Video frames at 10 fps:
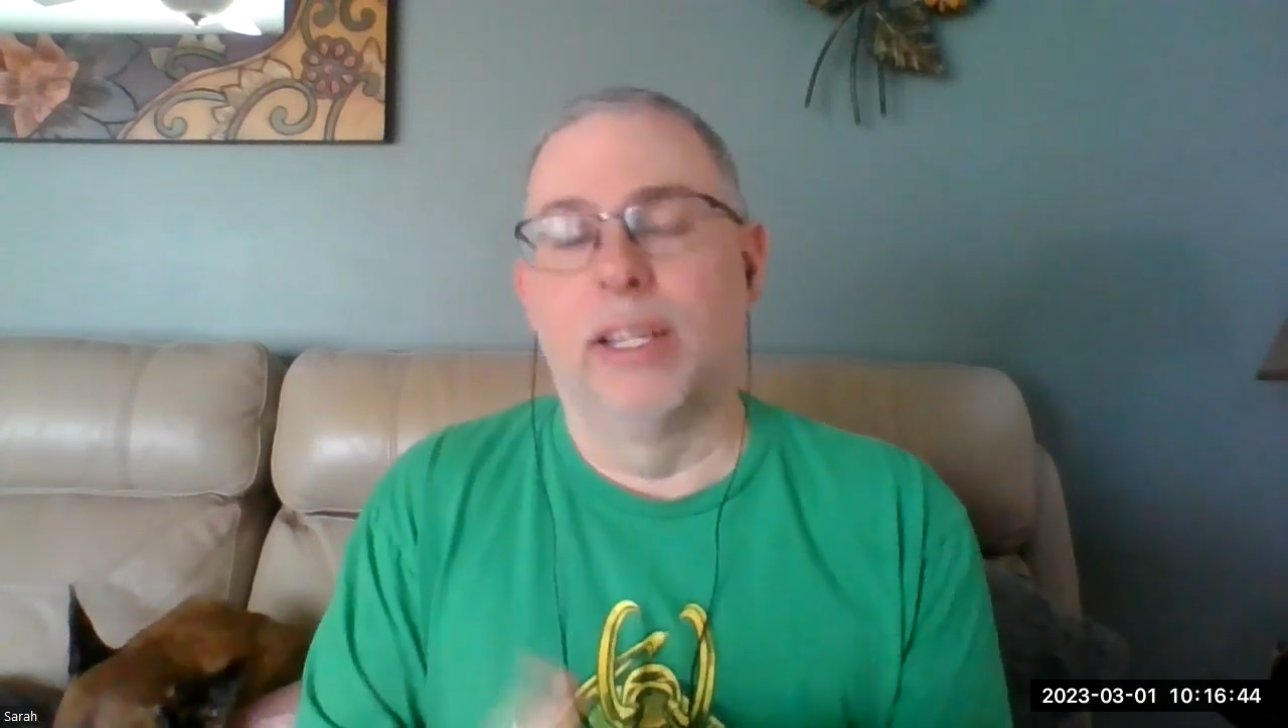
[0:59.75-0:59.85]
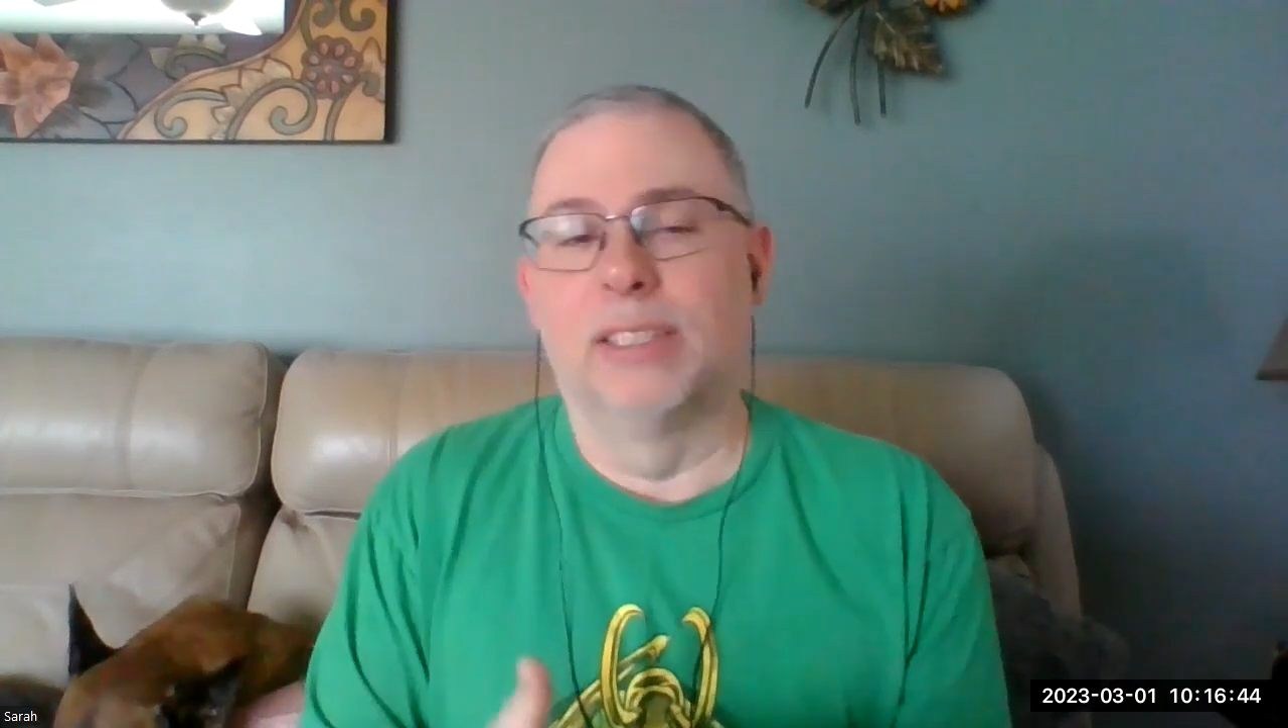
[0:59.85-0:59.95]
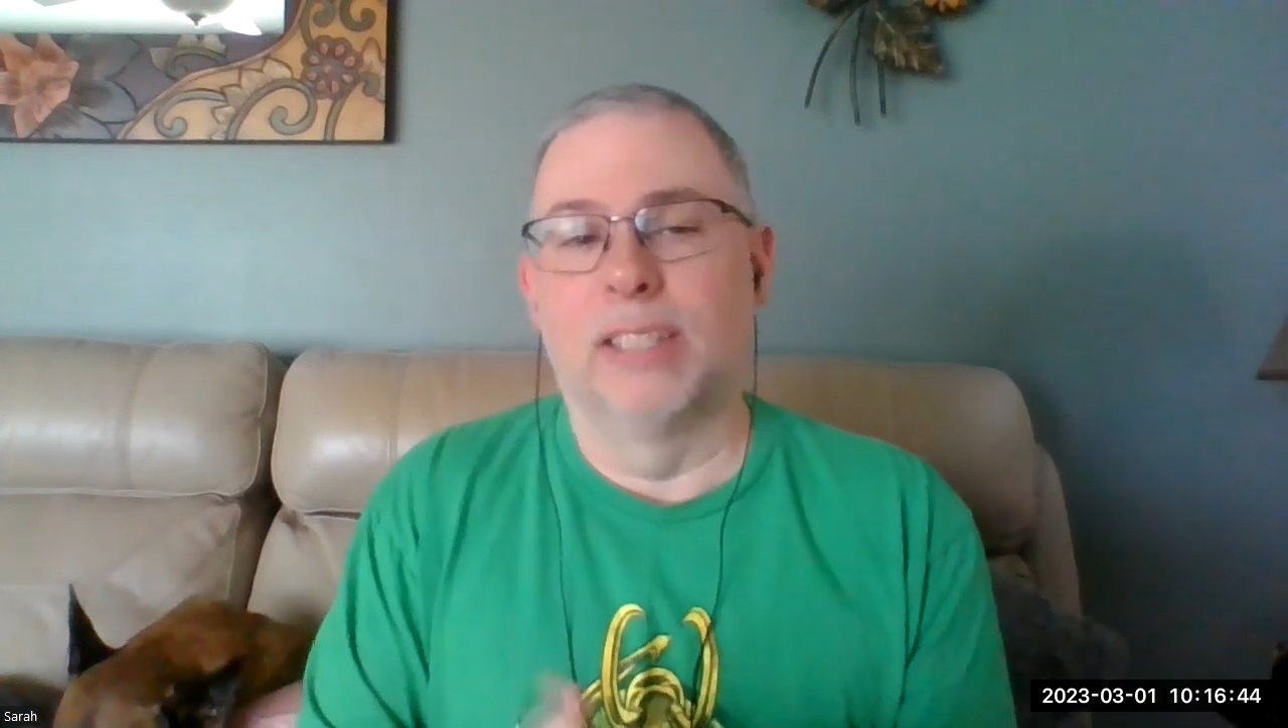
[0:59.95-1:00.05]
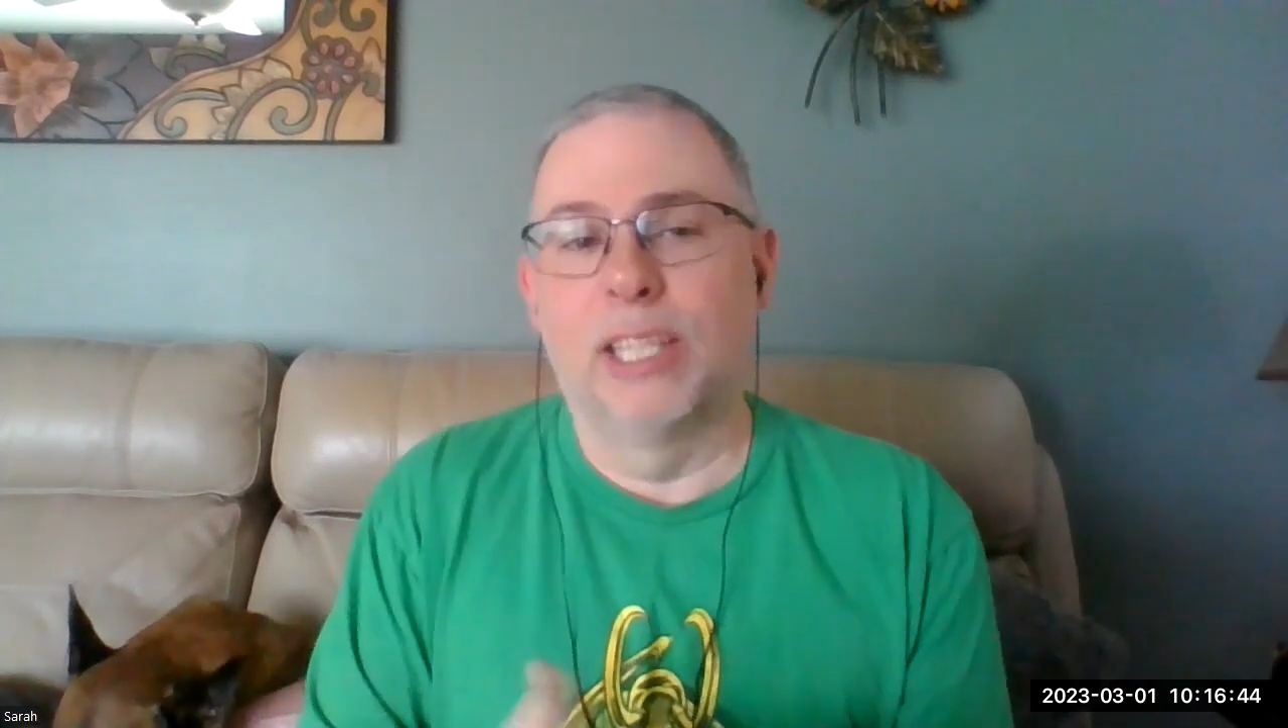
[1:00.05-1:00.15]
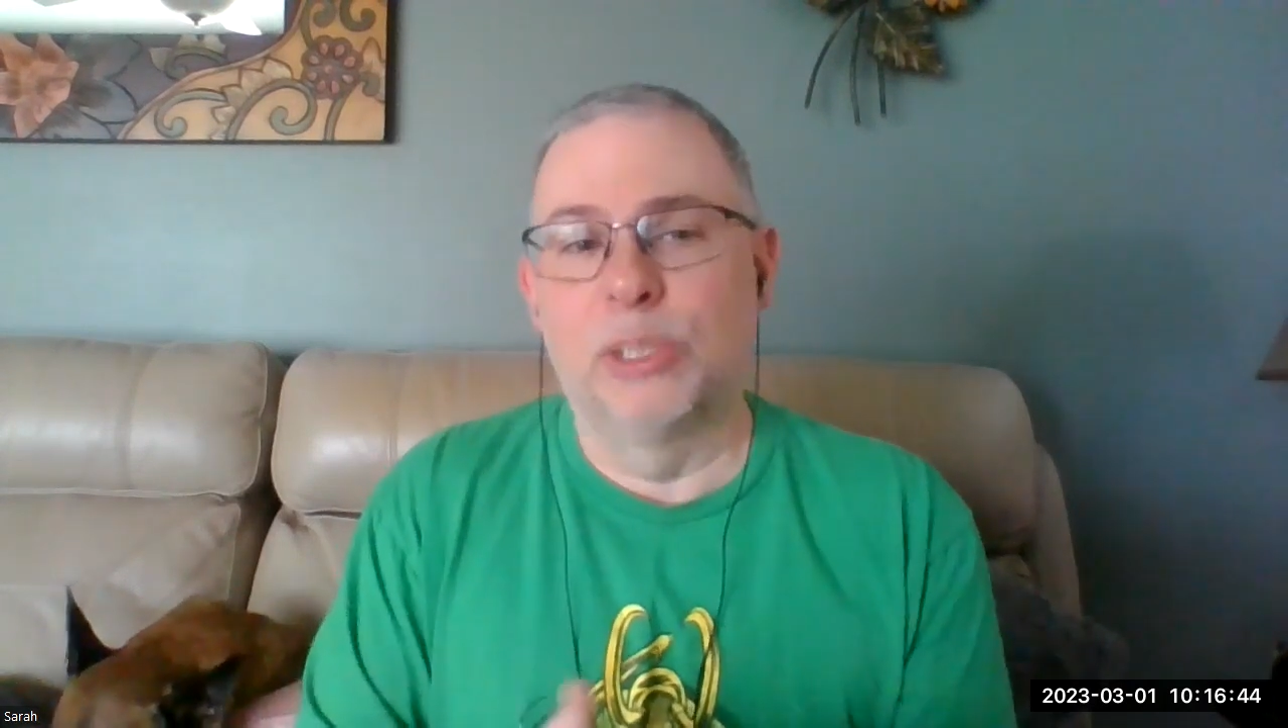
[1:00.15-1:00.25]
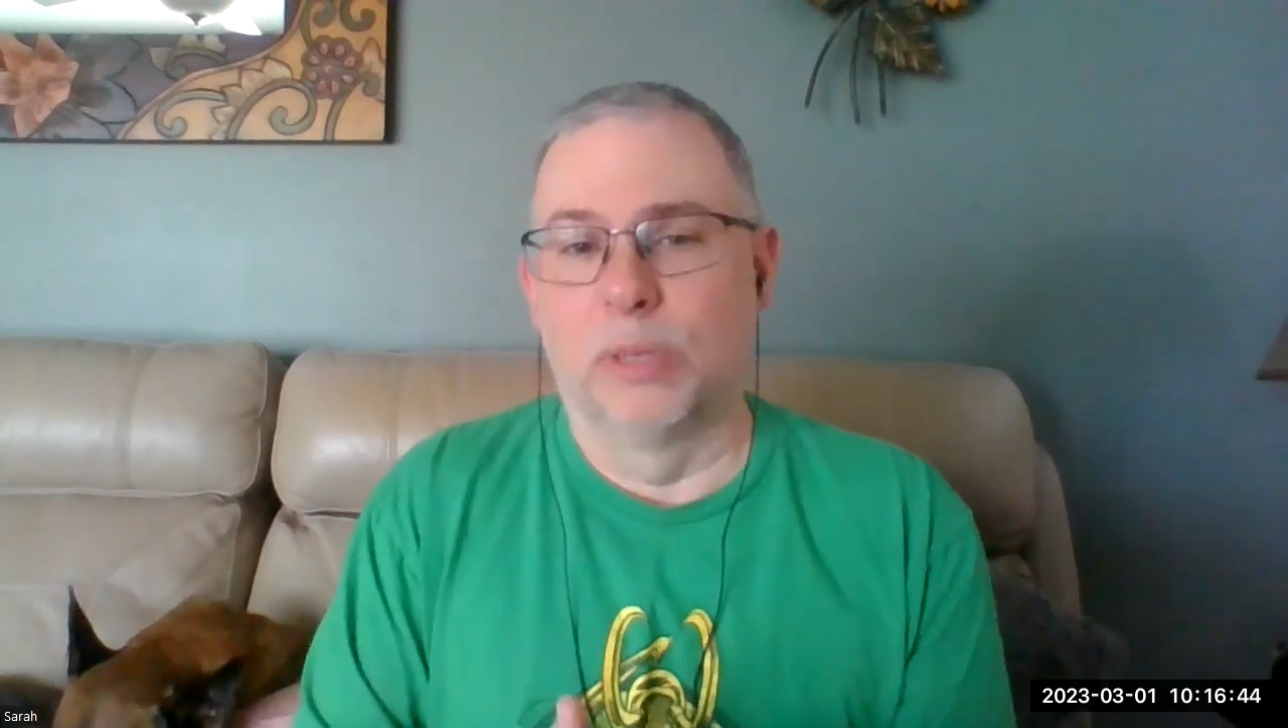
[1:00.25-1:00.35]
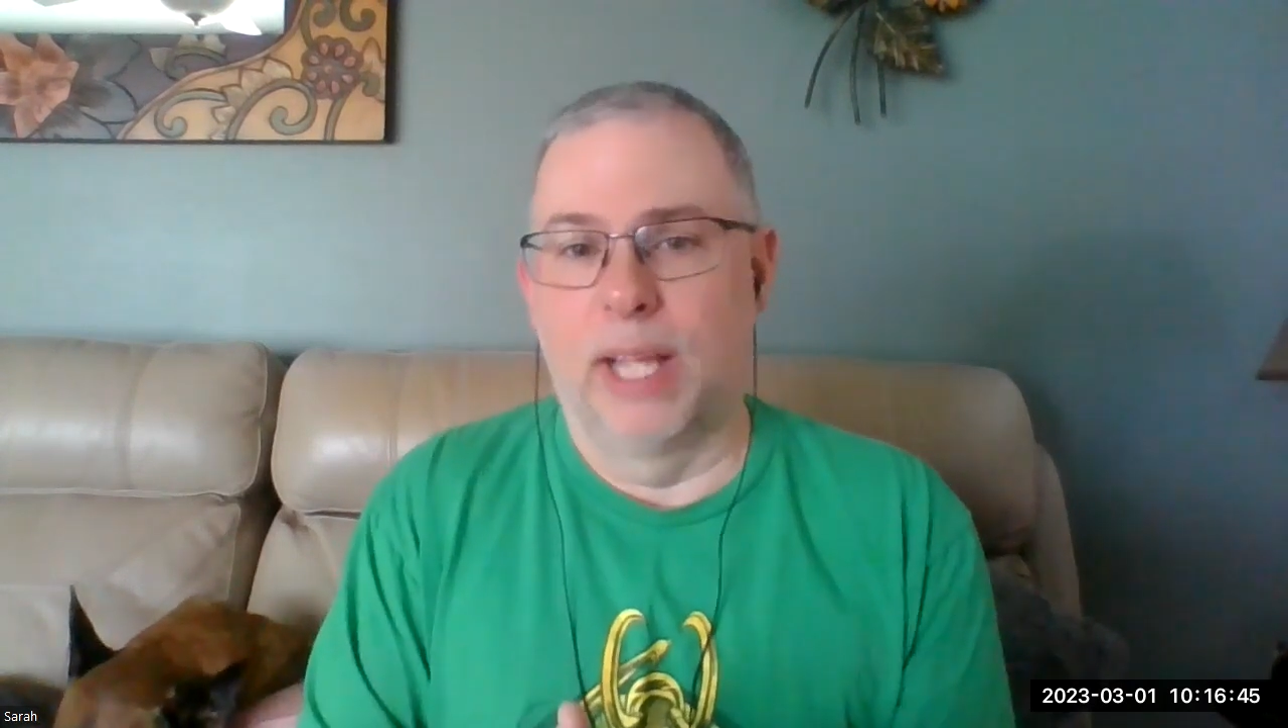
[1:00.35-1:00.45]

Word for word: intellectual